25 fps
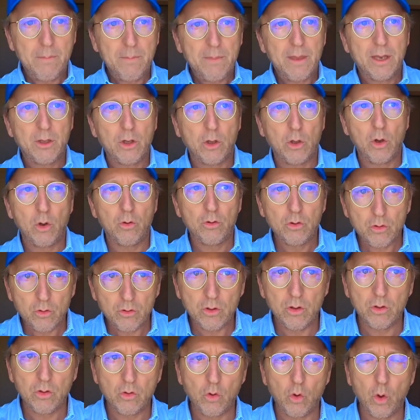Then you go through
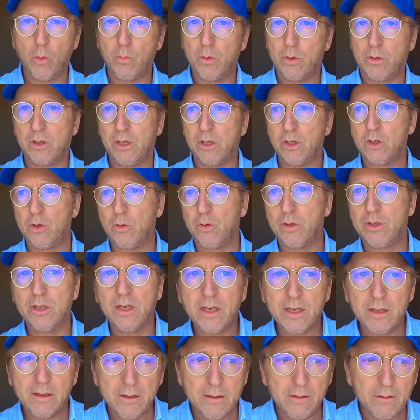the normal
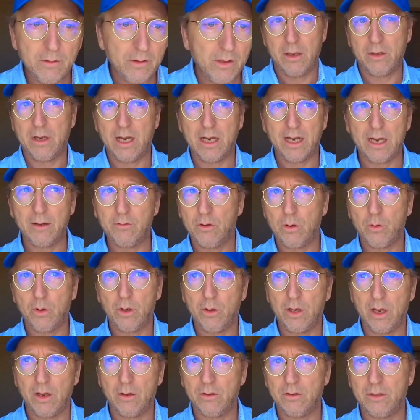security, just like
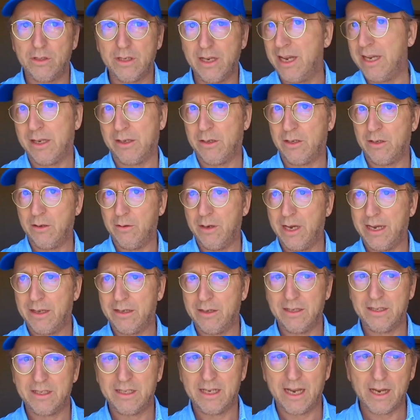everywhere else. Yes, so that's
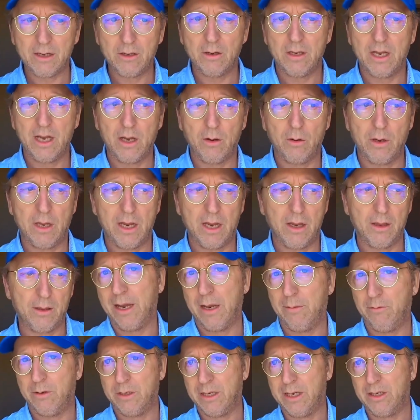the standard area.
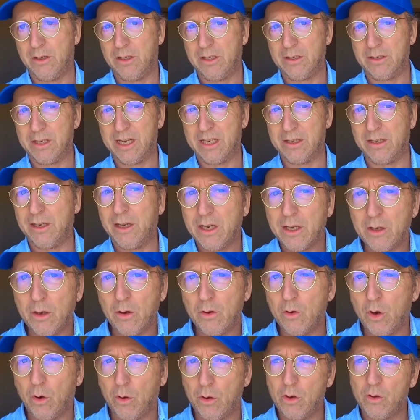Everything just takes a little
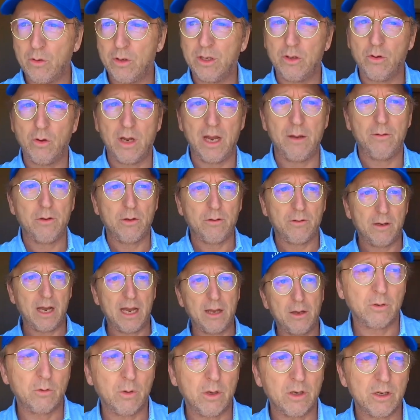longer and you have to
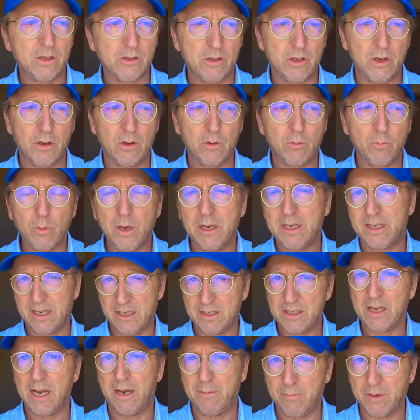factor in a certain waiting
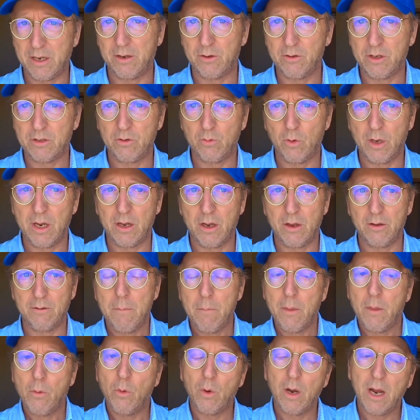time here as well.
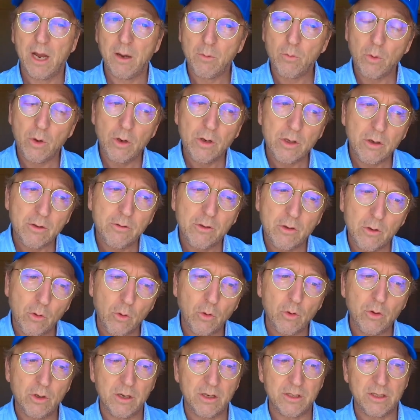But what I wouldn't have
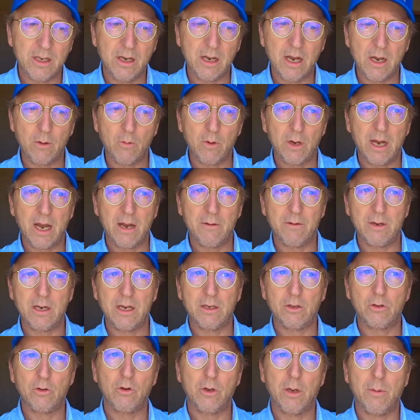thought is that I would have an
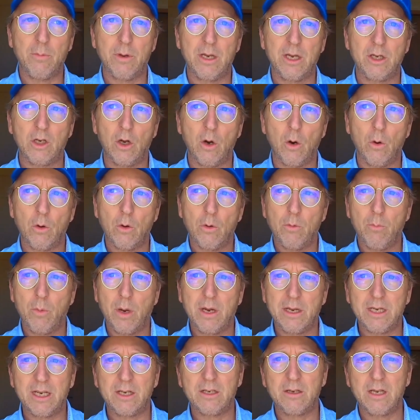extremely long
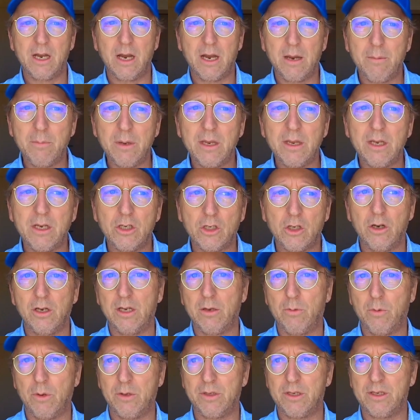waiting time
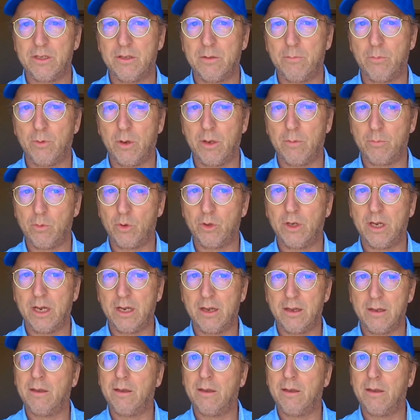initially with this pre-booking.